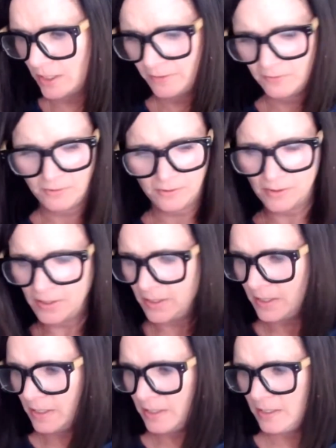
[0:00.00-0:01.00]
other
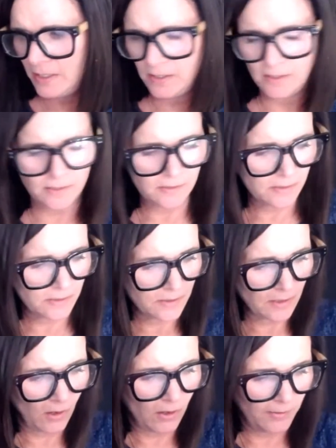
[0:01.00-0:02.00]
is
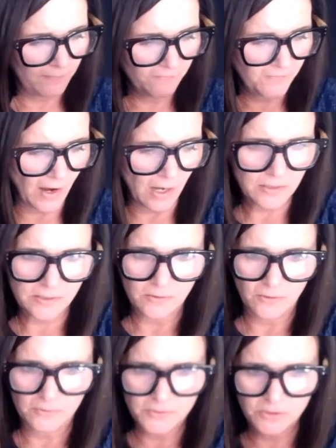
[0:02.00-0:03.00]
on
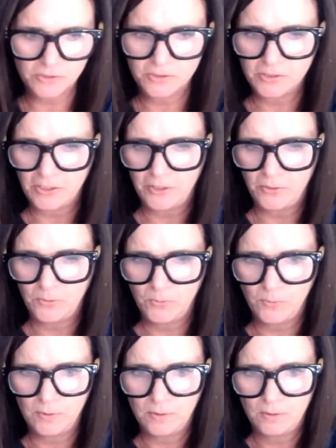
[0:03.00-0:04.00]
voxer
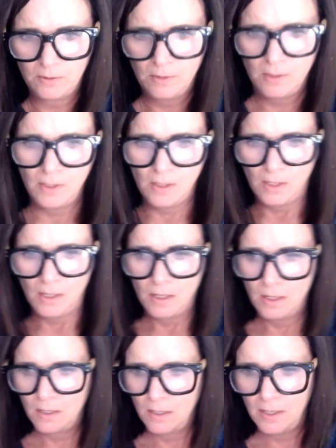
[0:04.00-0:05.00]
so
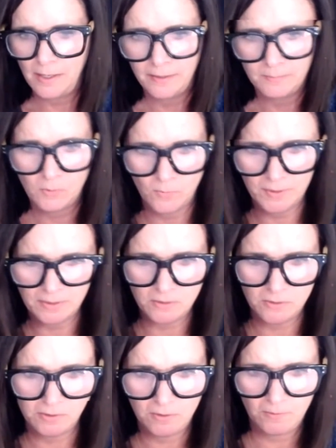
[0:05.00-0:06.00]
uh, i am going
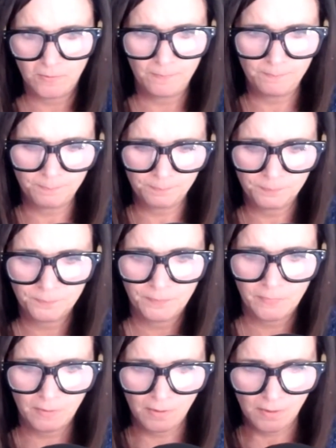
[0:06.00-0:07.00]
to
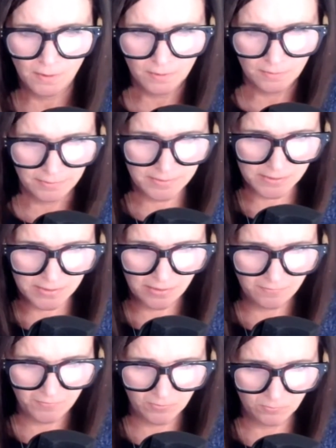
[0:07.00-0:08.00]
let's see
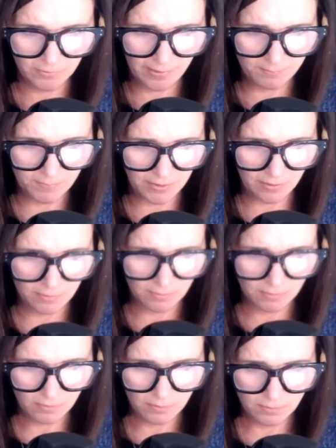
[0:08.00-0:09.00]
if it'll let me
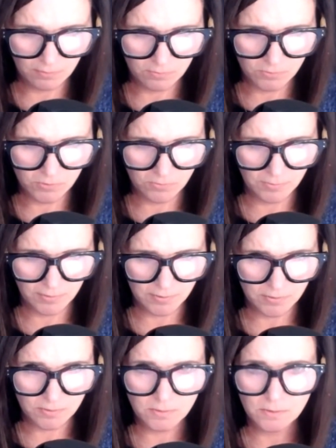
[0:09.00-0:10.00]
do
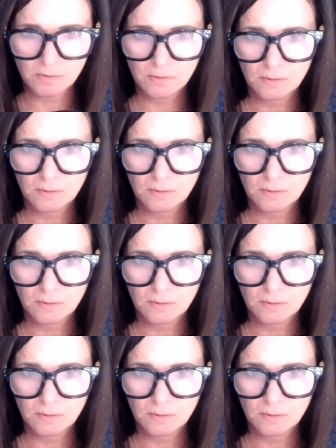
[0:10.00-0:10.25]
this